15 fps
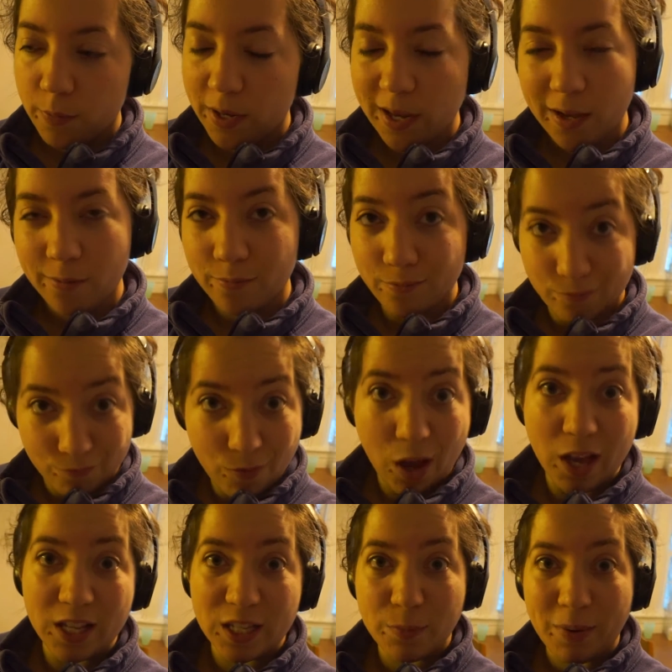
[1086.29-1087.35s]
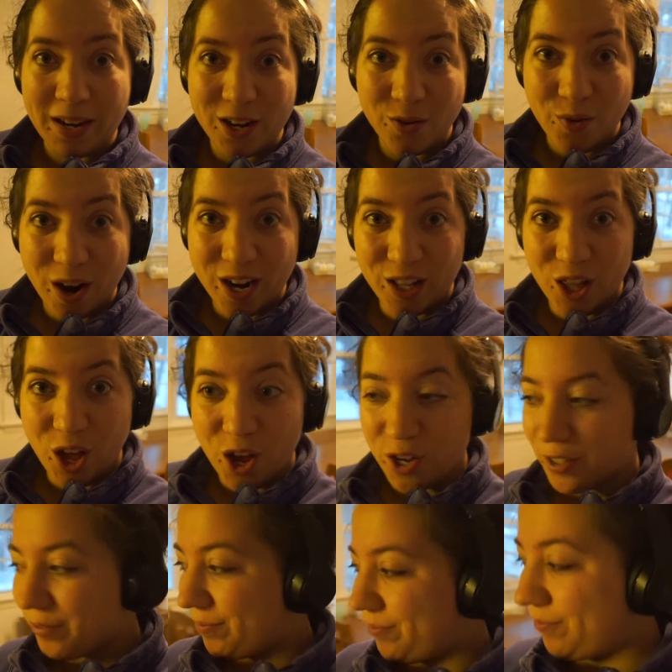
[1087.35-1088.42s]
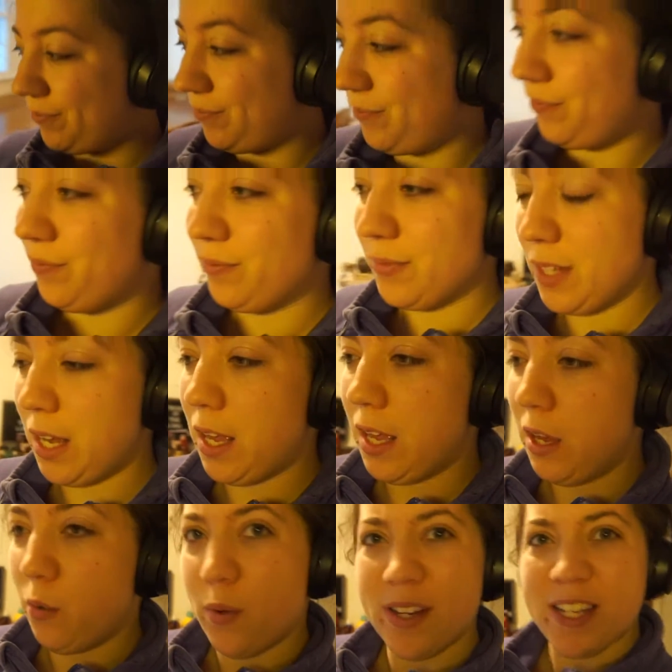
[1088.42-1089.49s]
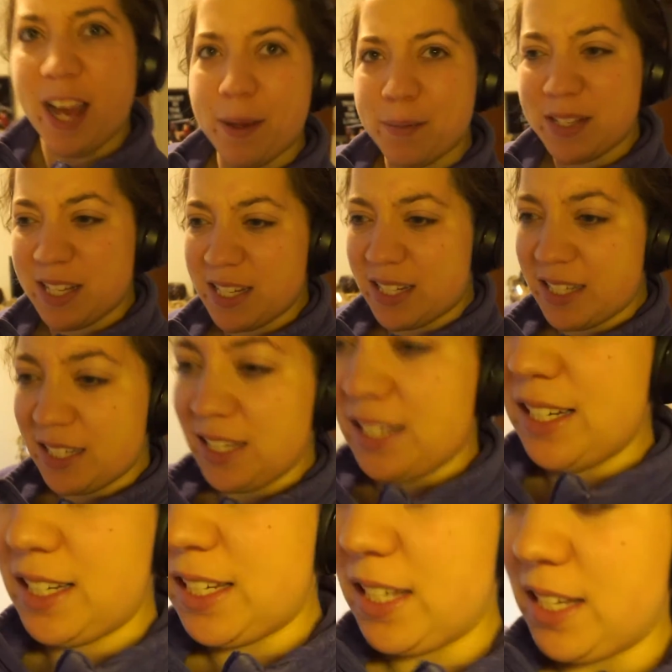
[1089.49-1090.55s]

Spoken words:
But yeah, speeding right along. What time is it? It